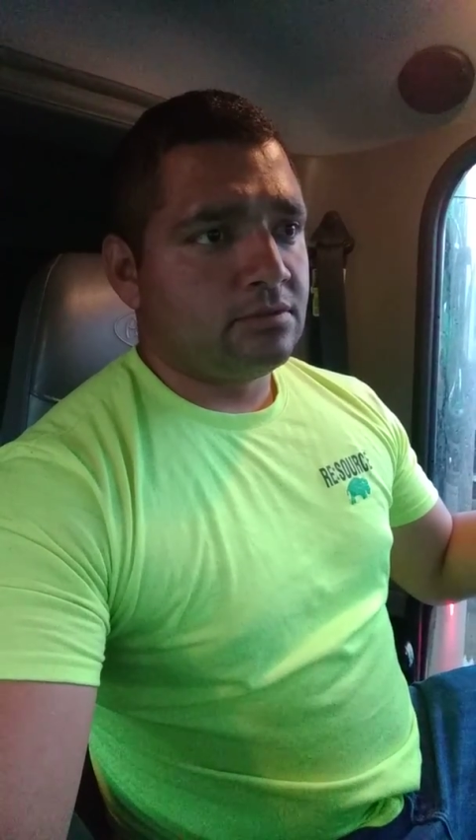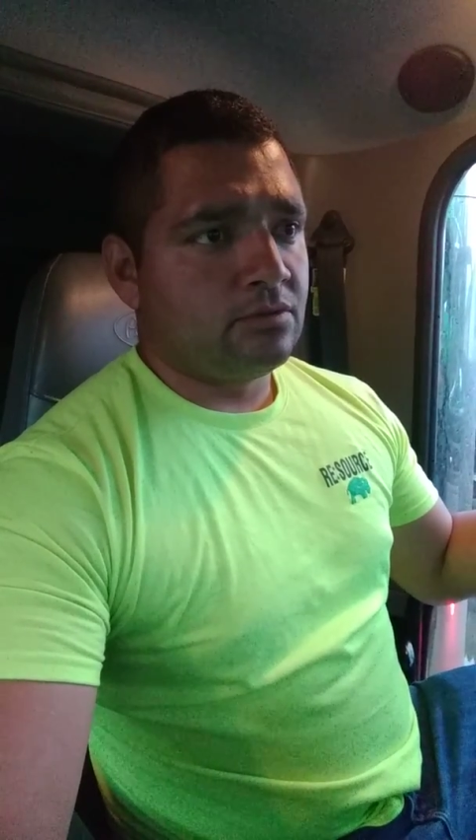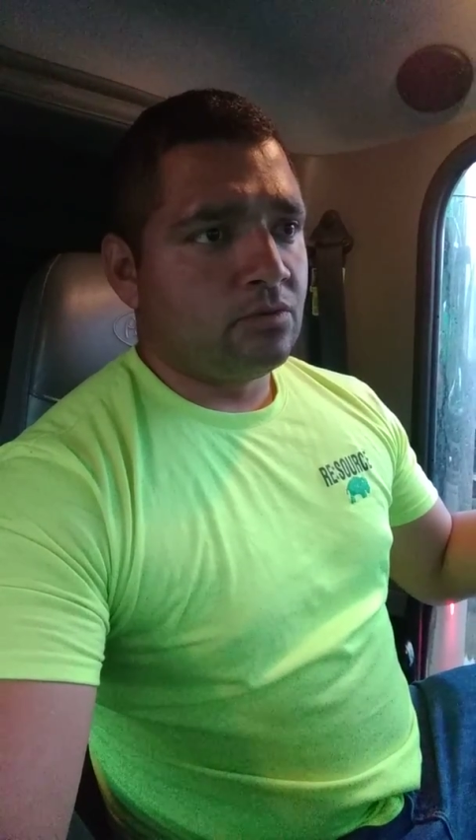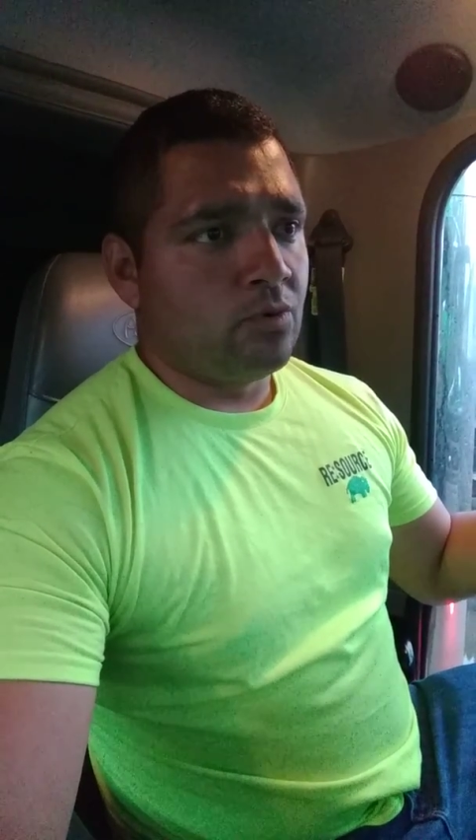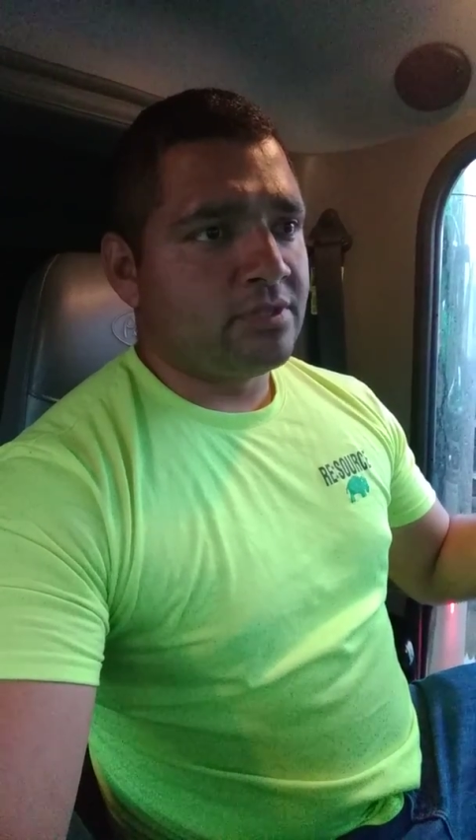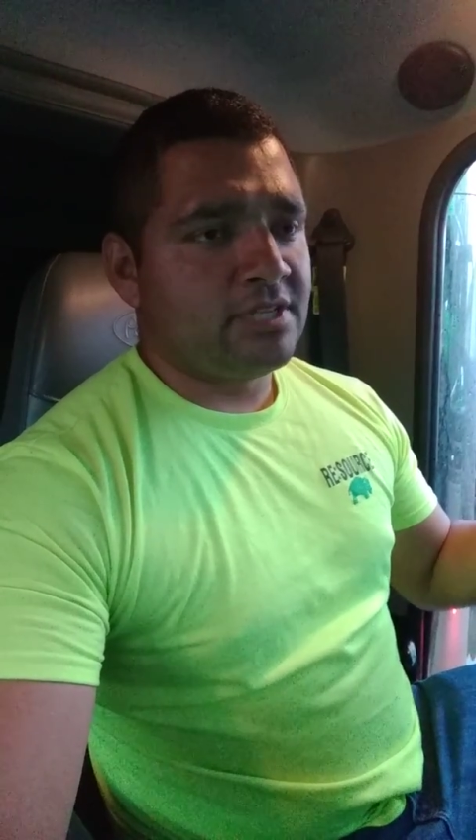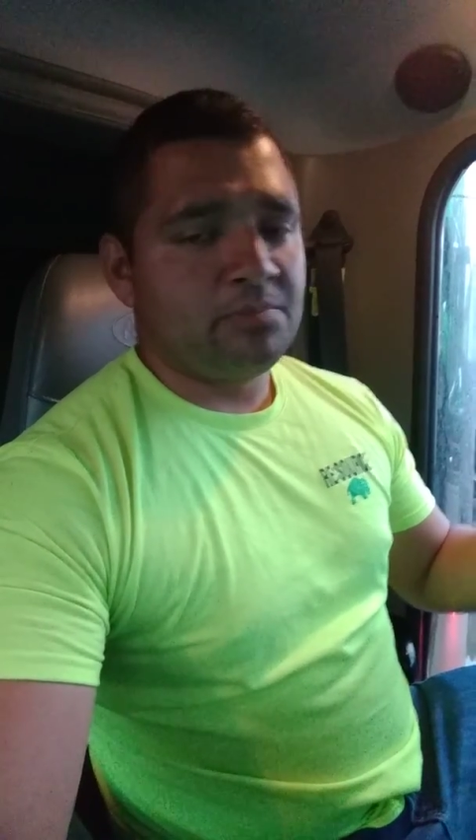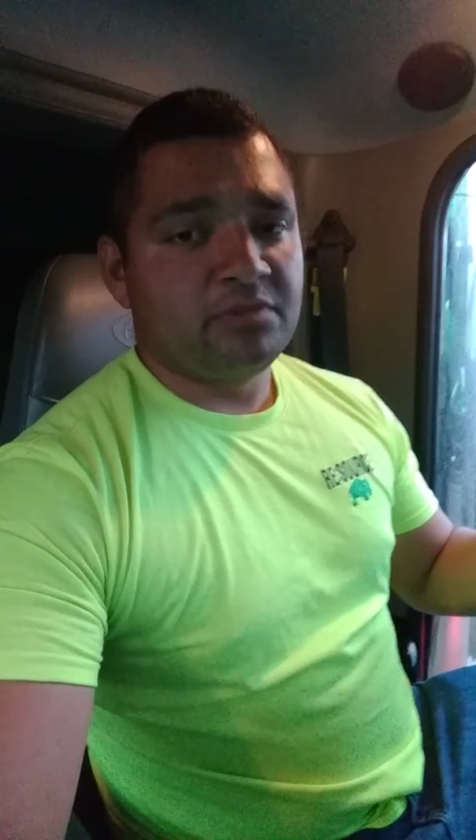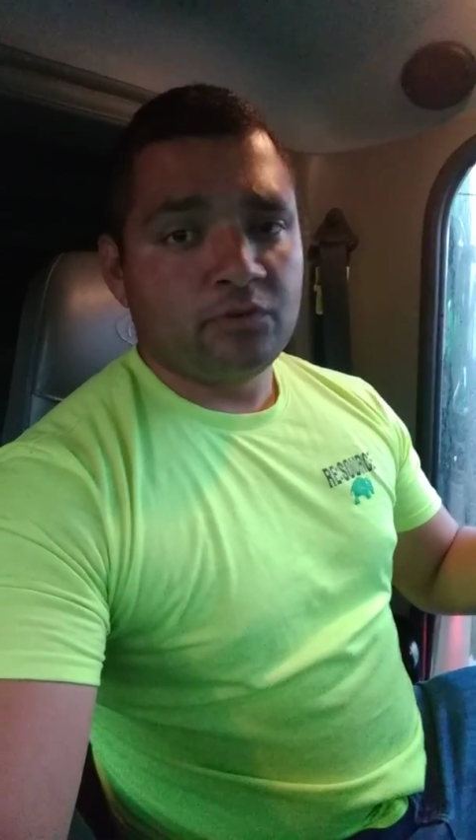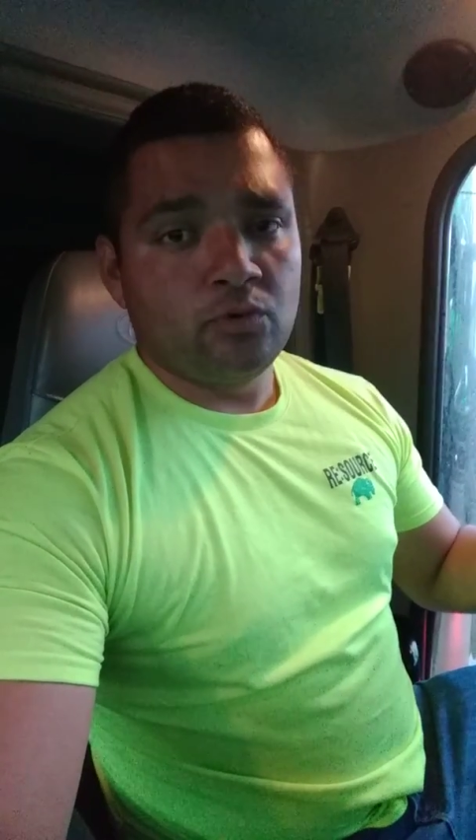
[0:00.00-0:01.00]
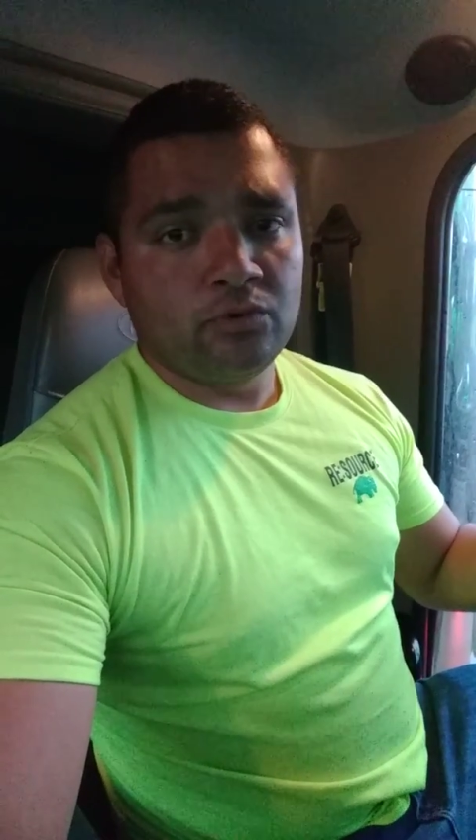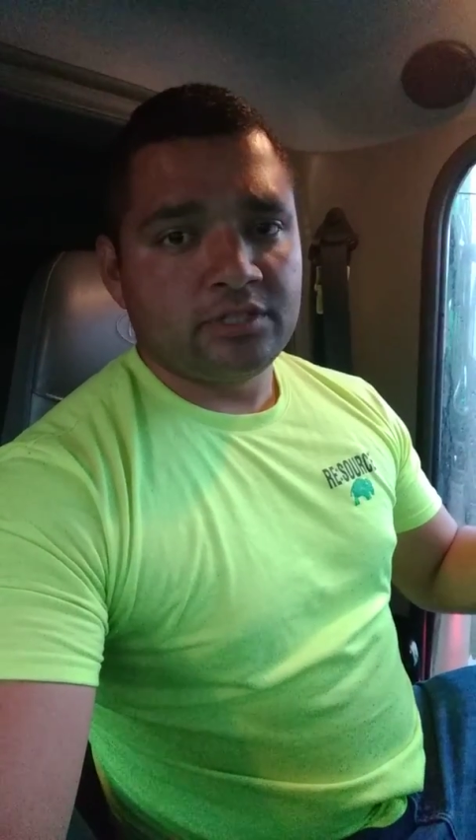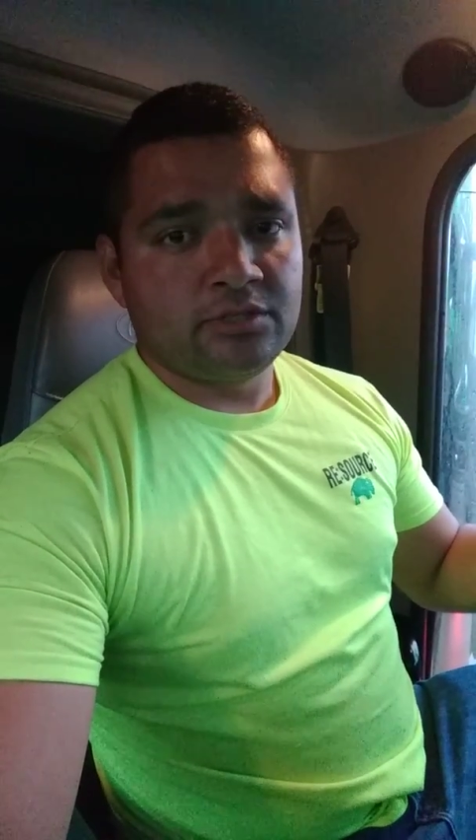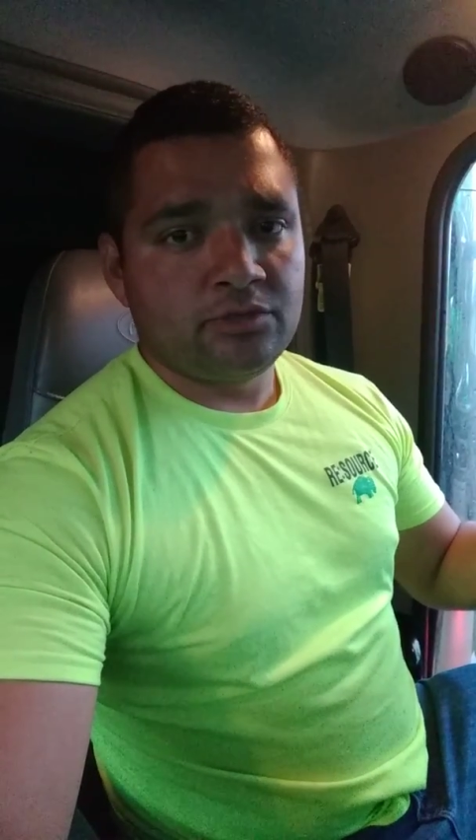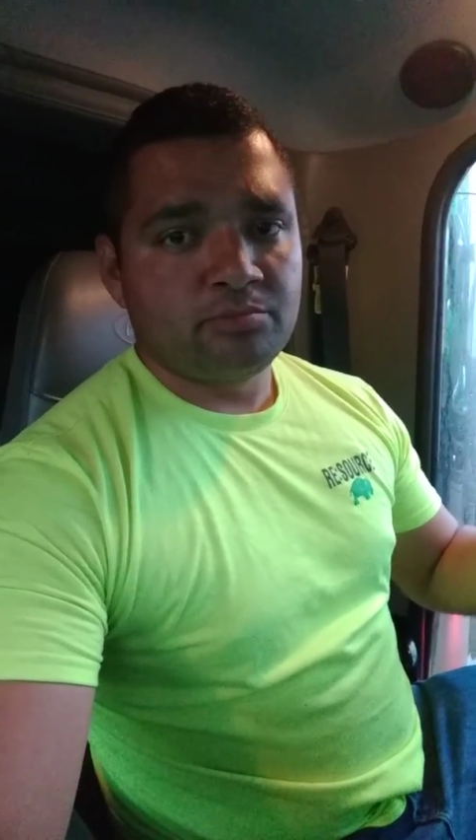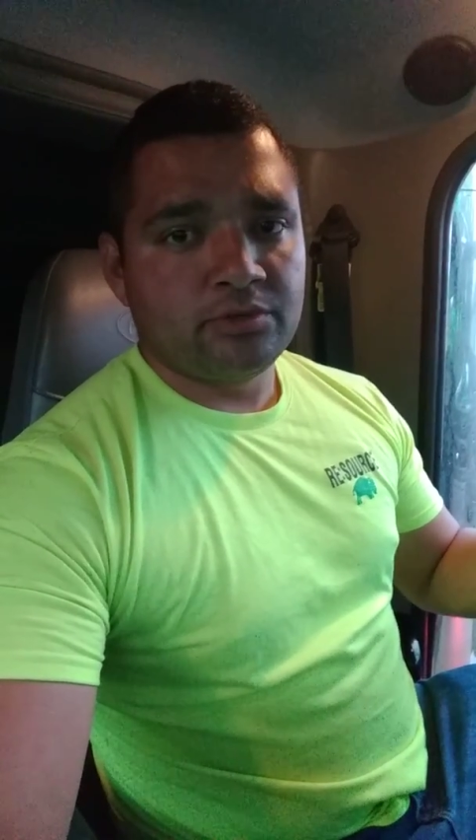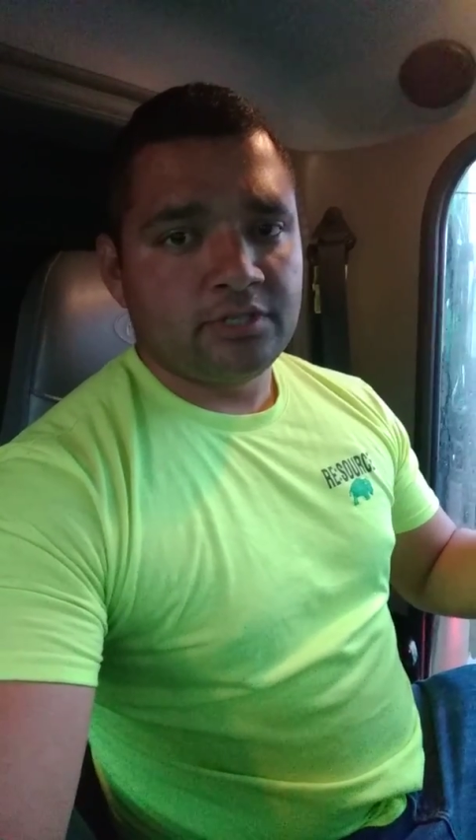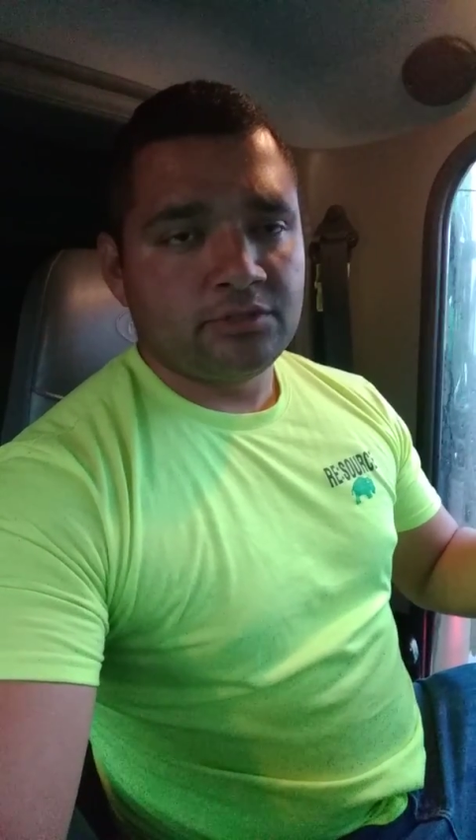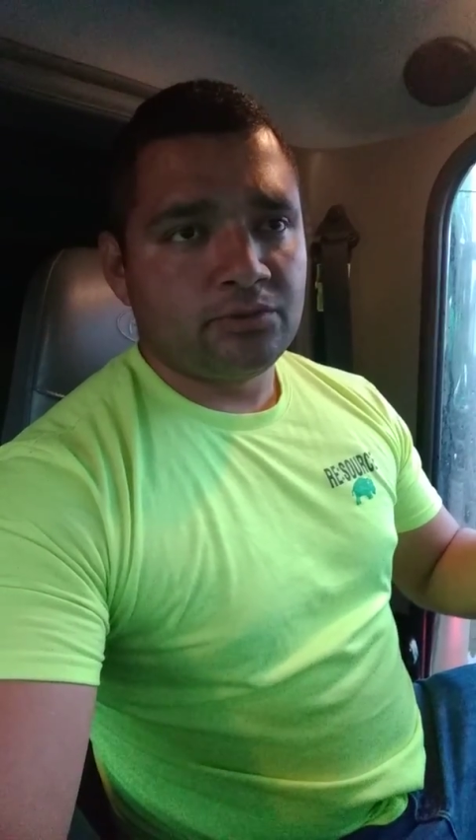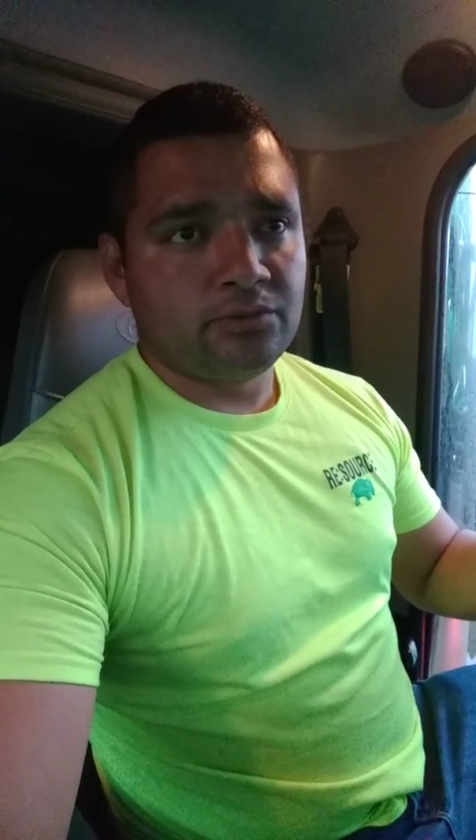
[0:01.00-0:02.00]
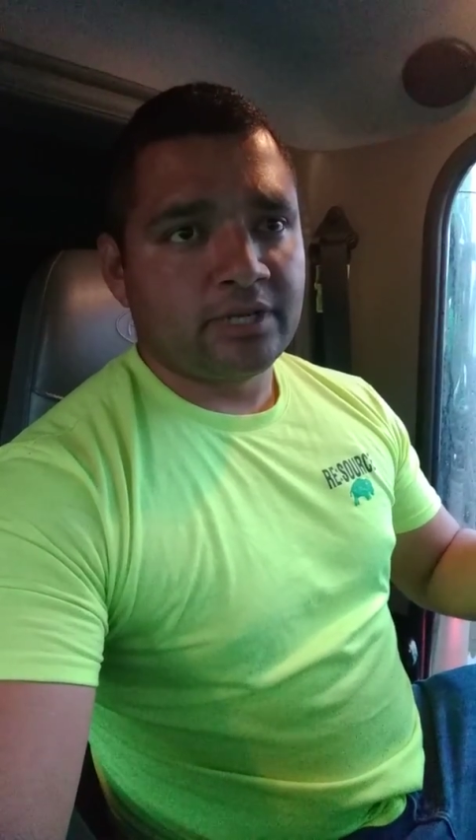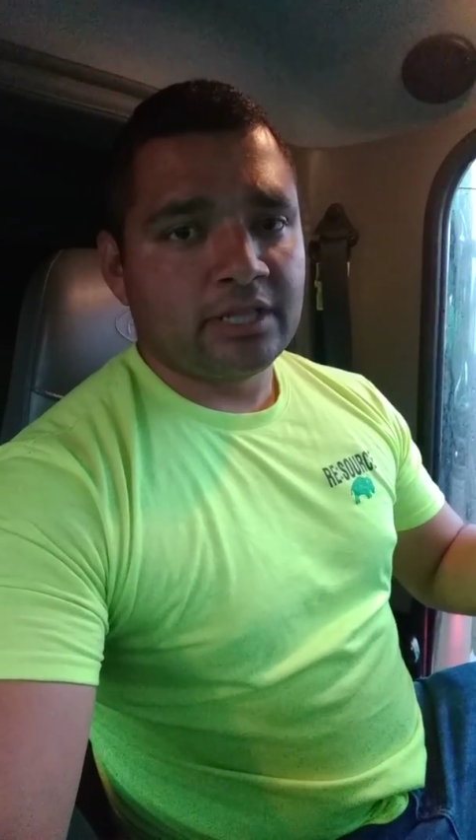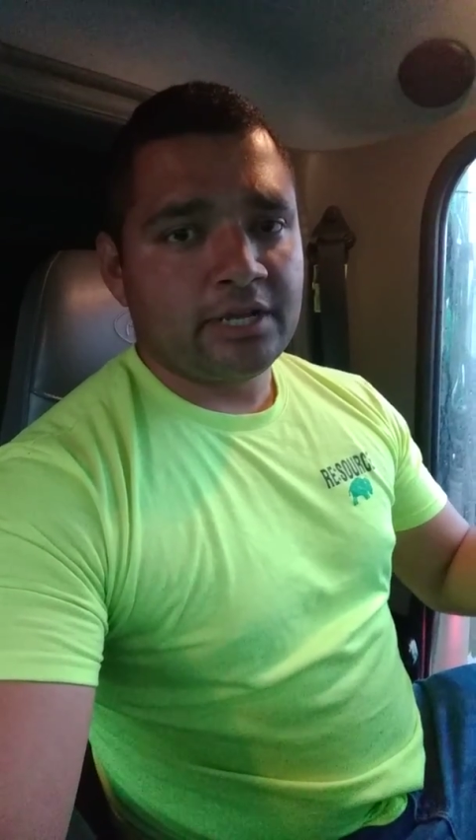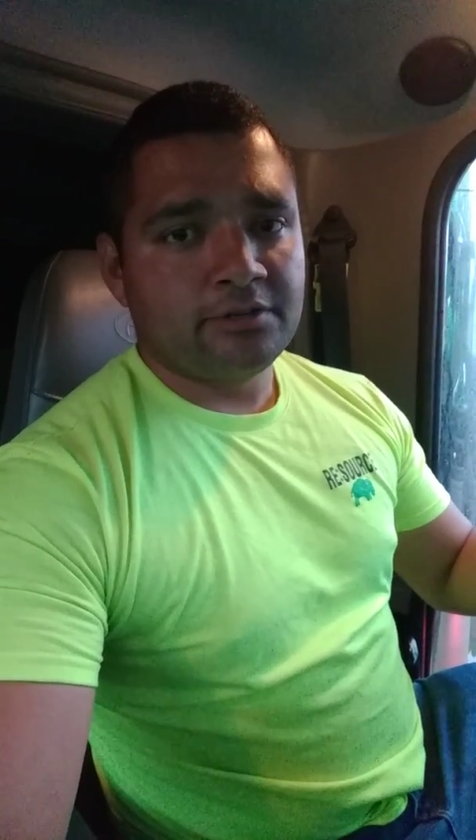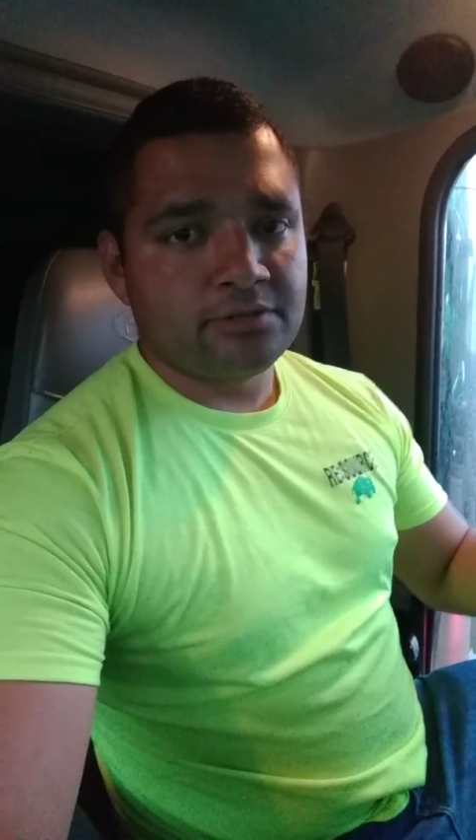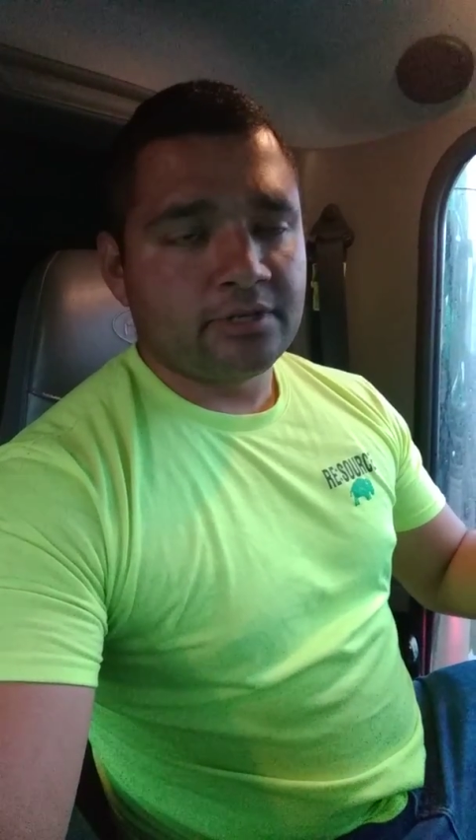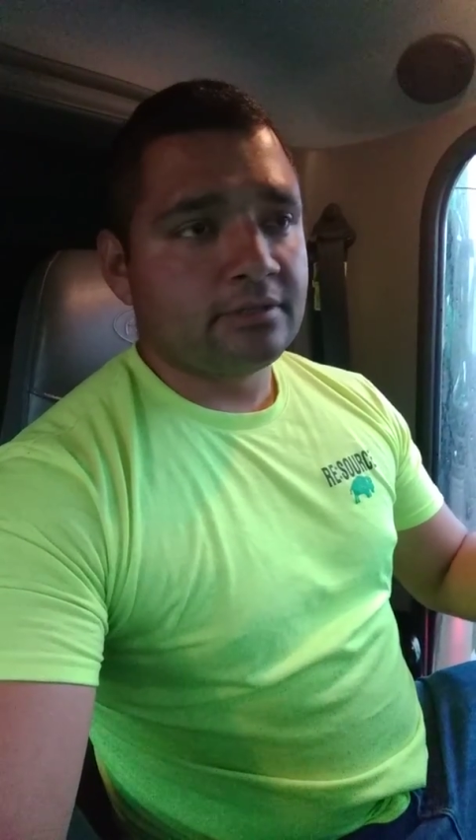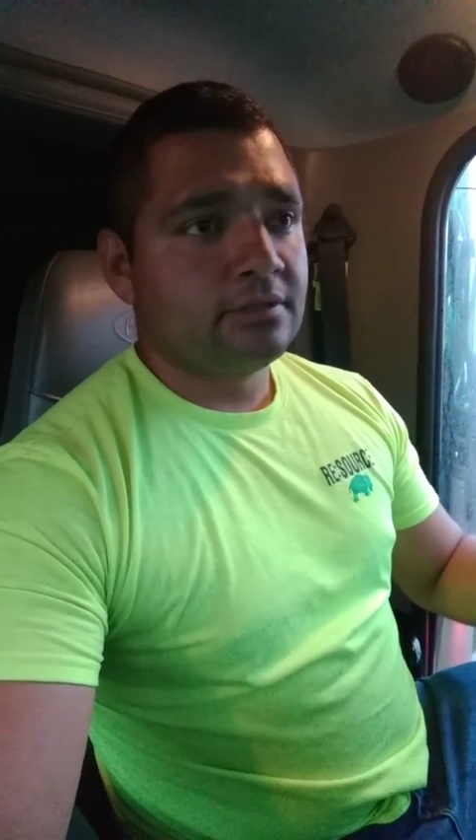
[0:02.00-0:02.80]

what type of coolant do you put into a glider truck?